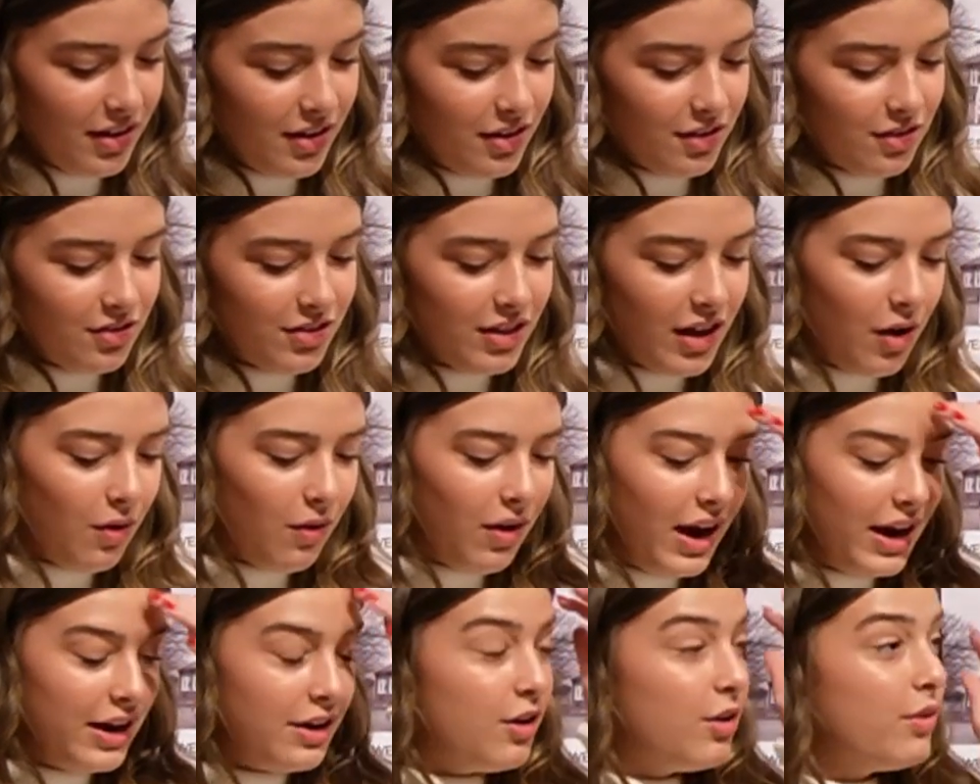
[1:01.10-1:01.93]
So
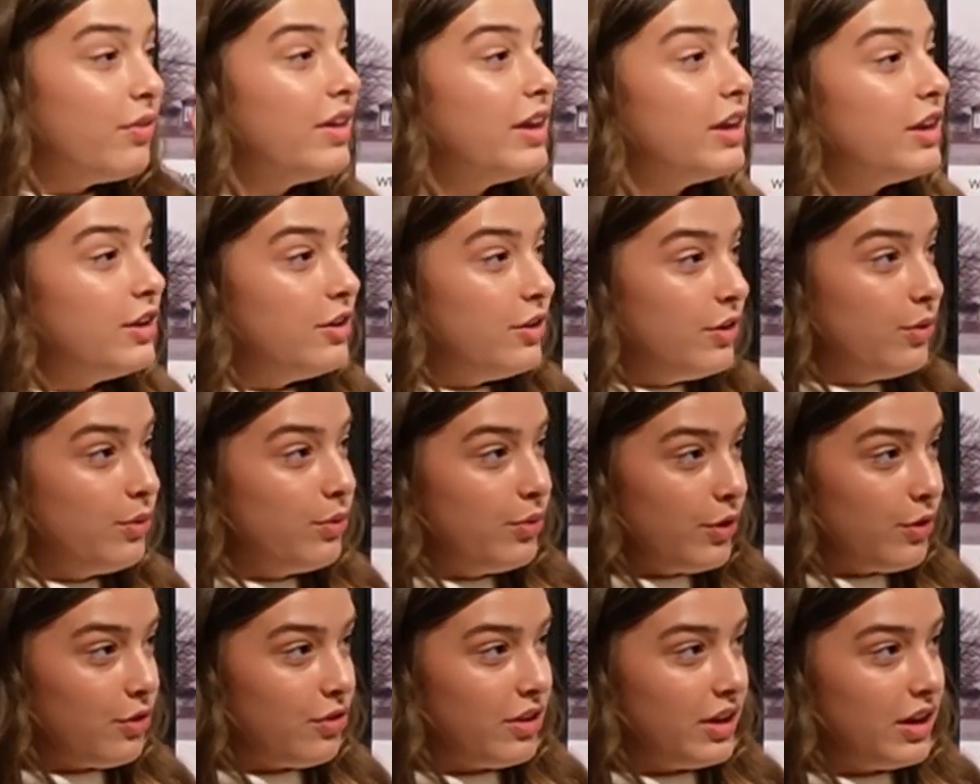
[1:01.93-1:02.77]
I know that you,
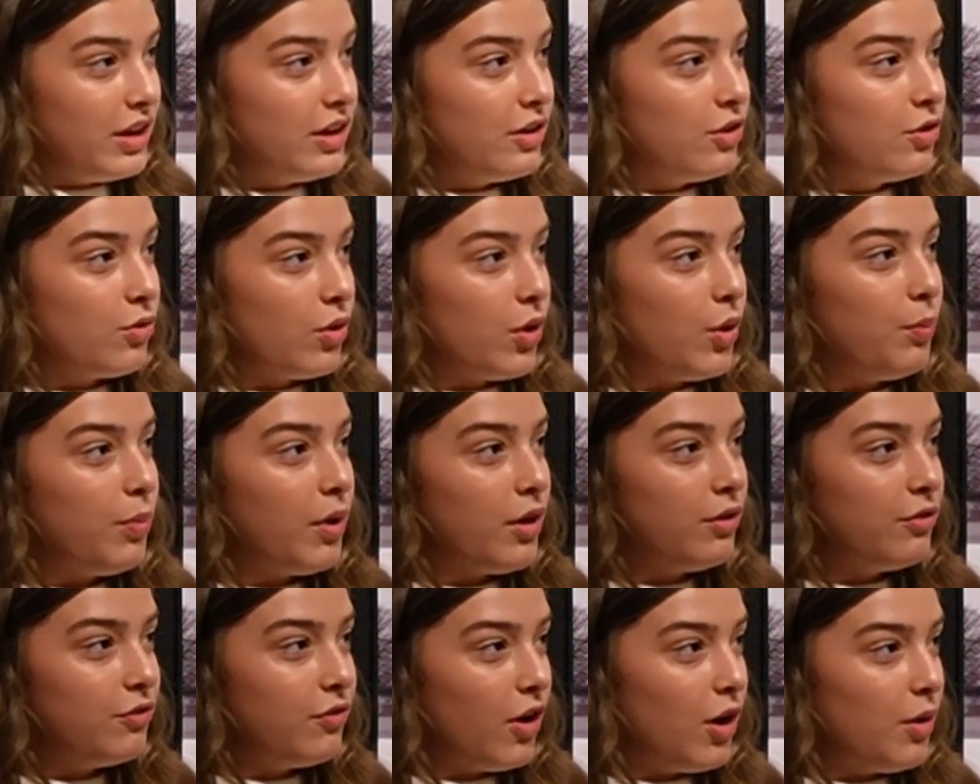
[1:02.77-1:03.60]
Lucy, grew up on
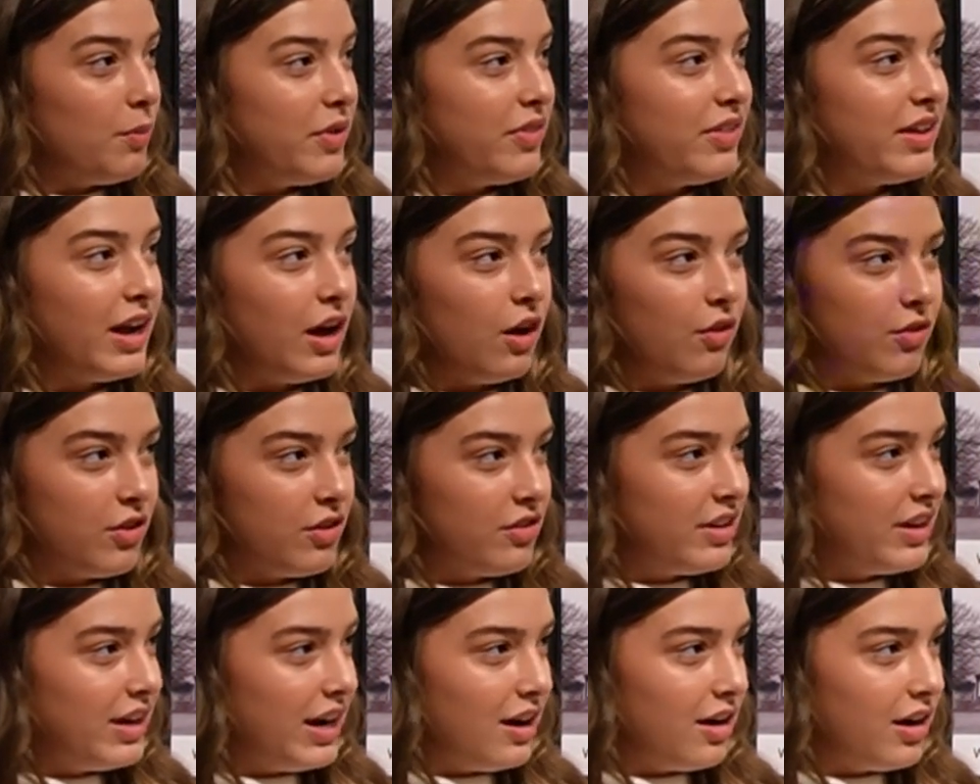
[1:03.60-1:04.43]
a farm in the
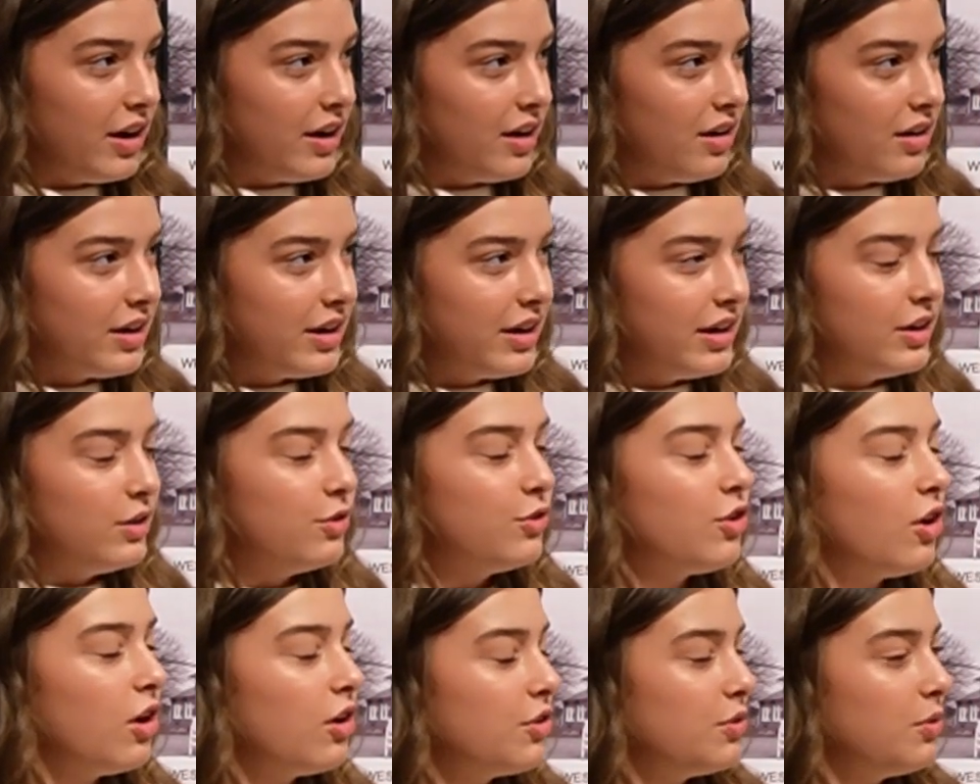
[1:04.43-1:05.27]
Elverson area. Can you
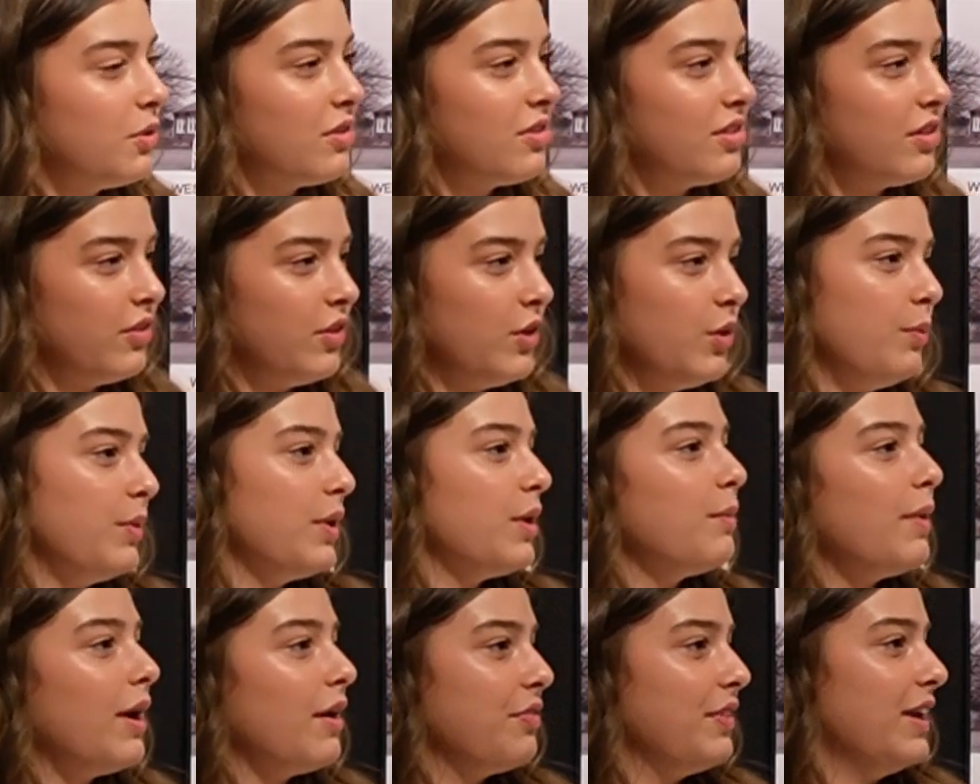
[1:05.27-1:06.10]
talk to us a little bit
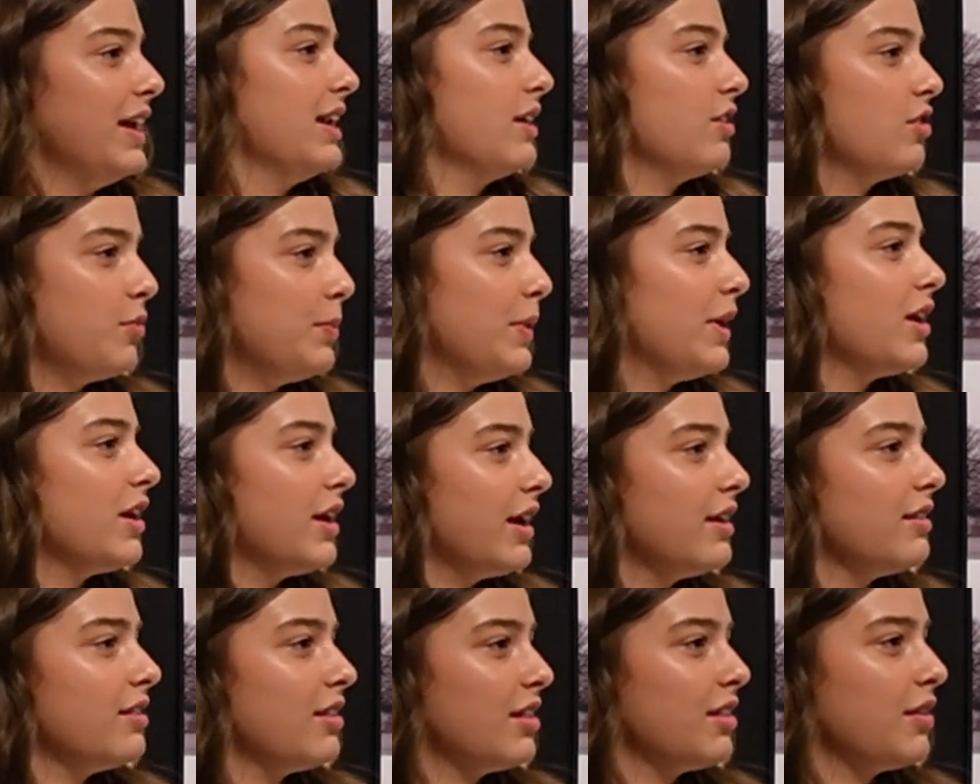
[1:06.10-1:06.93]
about that
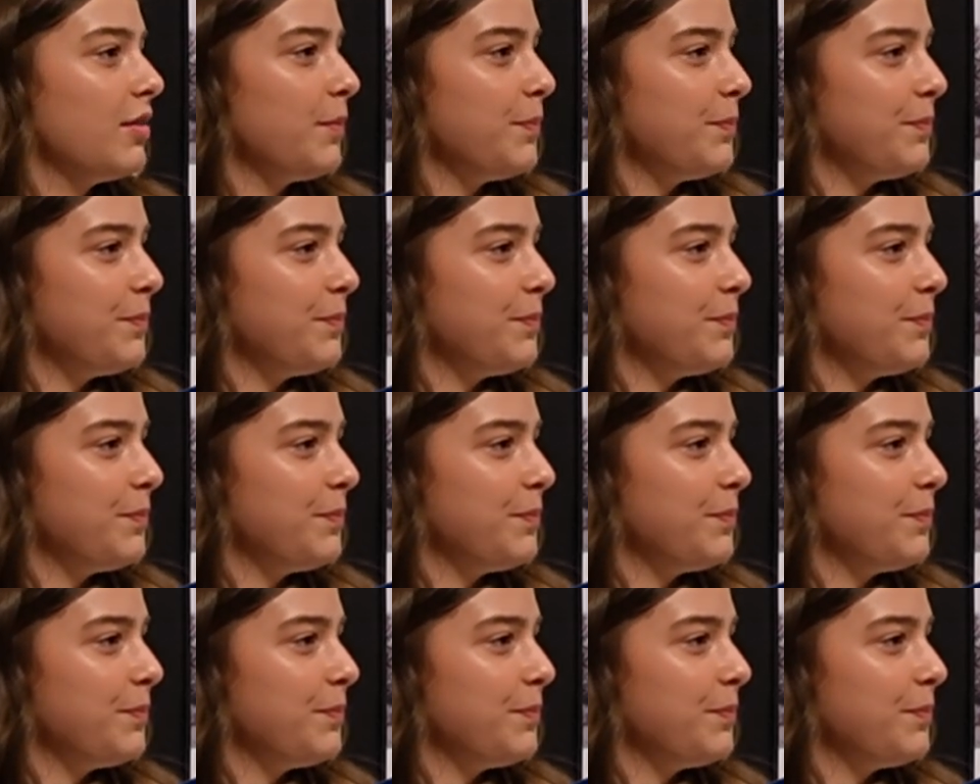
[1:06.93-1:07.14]
experience?